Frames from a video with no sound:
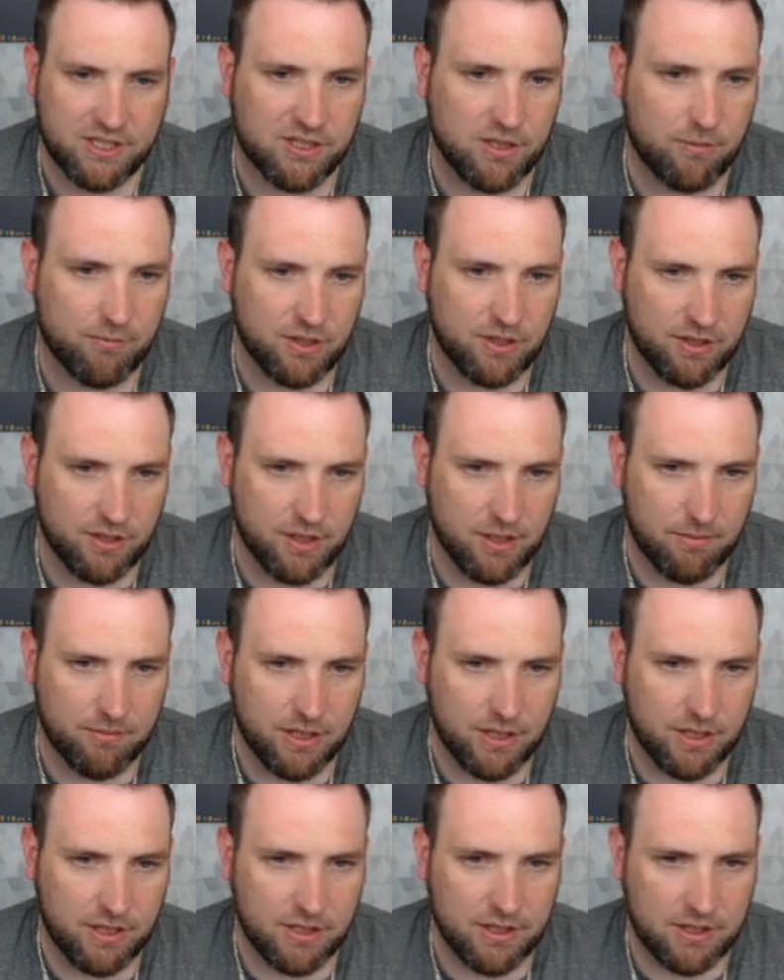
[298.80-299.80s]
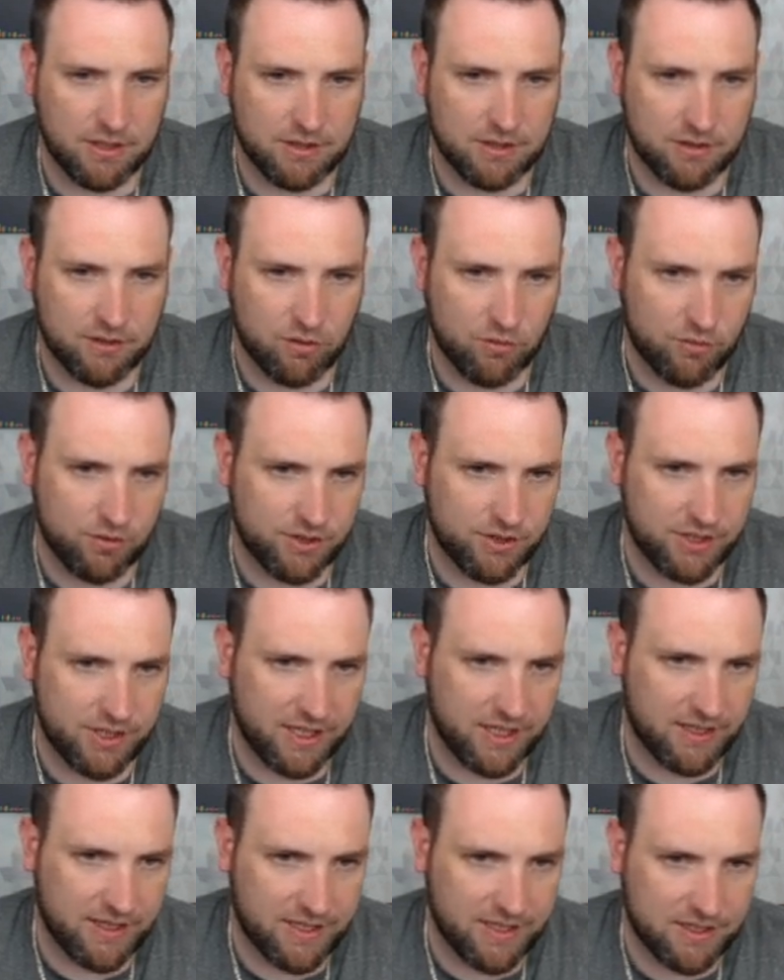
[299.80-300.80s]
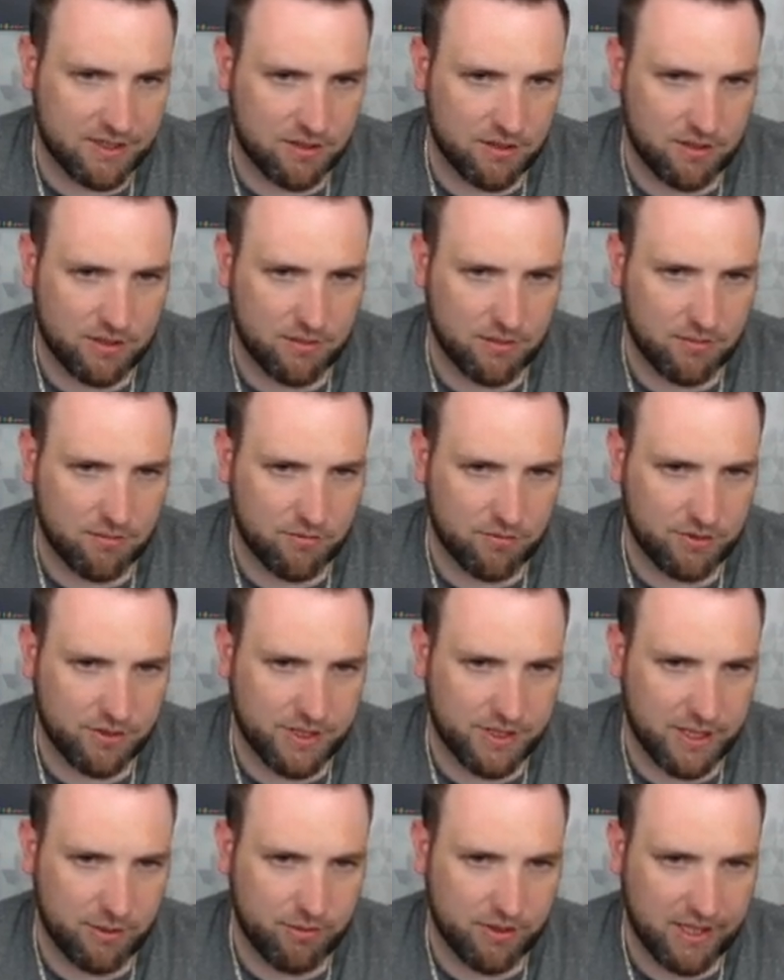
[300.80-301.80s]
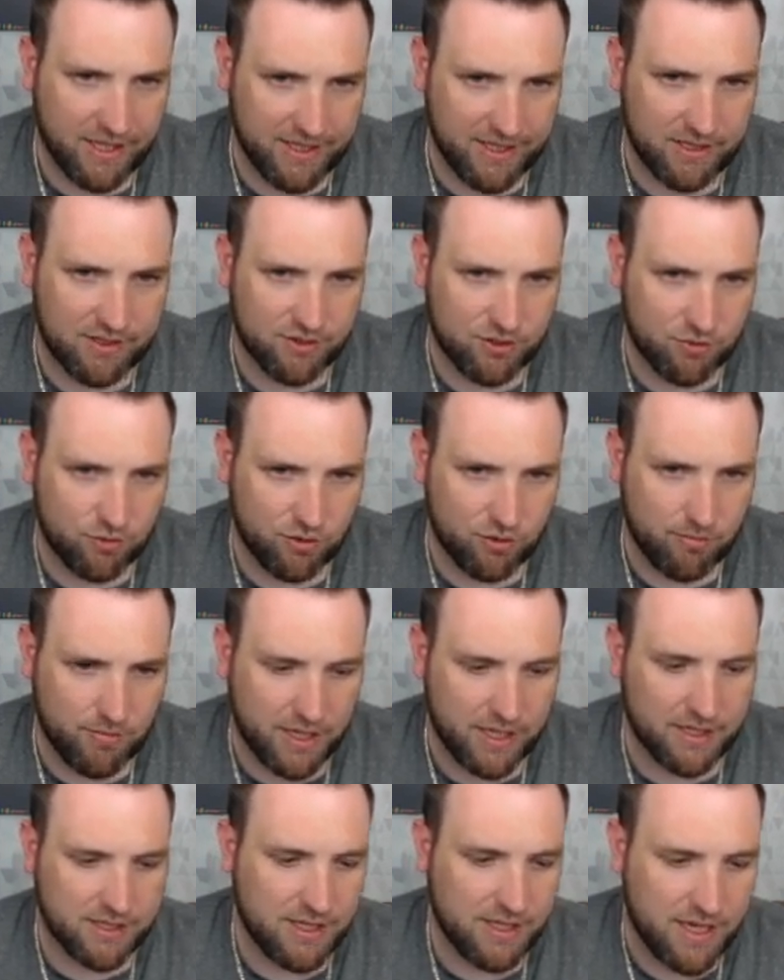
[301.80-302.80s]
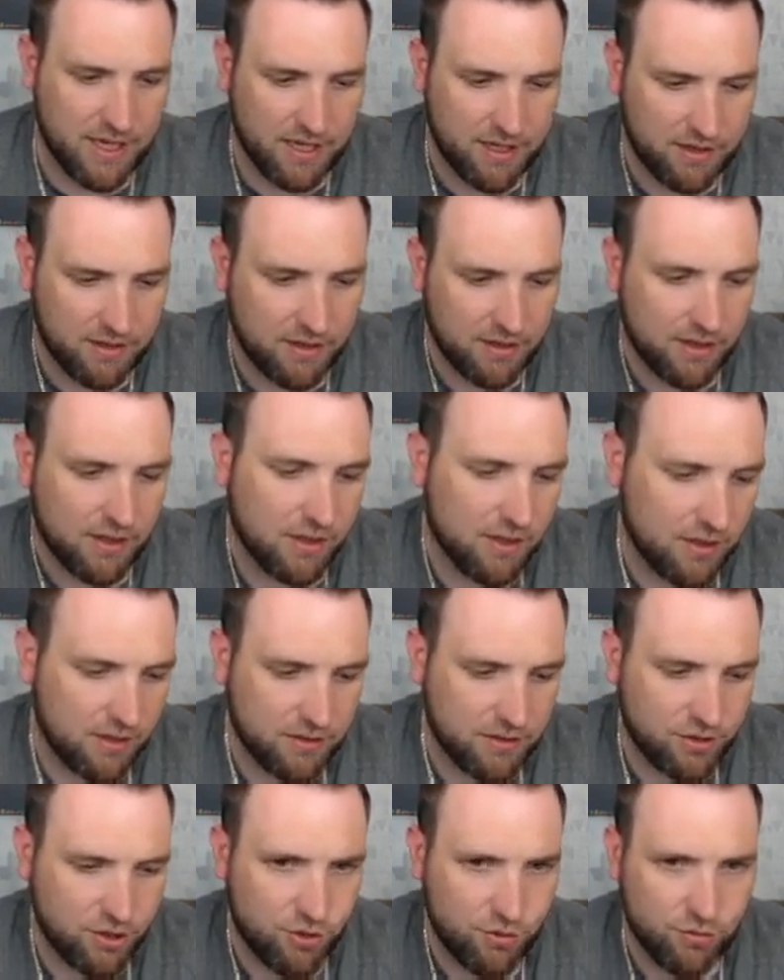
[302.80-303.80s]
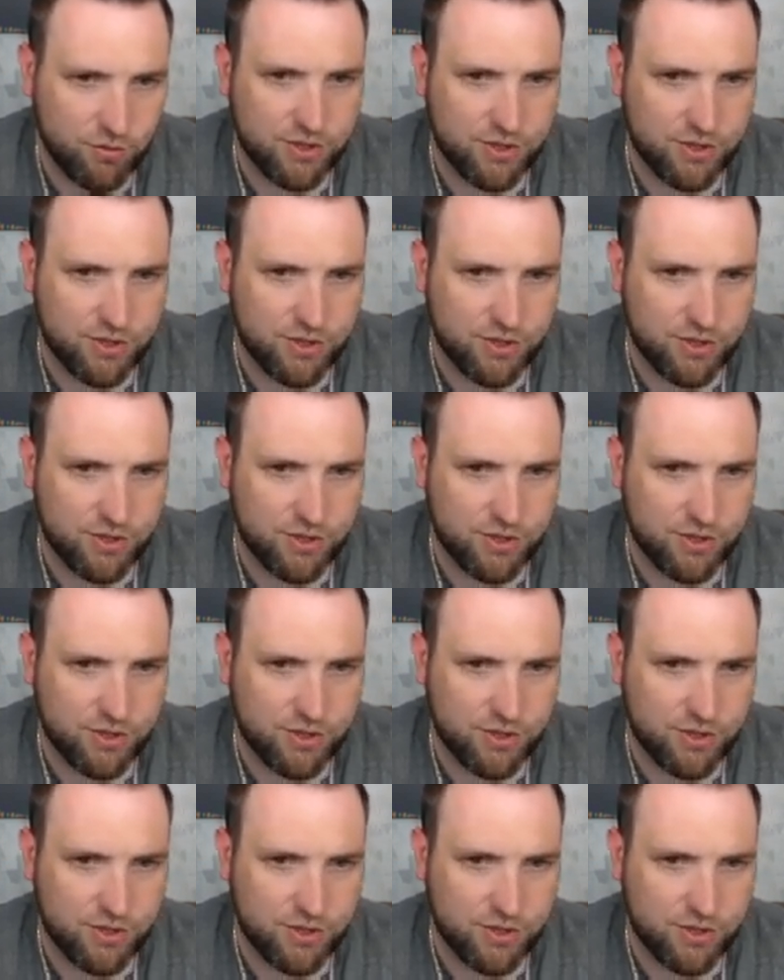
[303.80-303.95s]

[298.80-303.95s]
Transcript: something up. So we'll say we'll say we got StormX at 2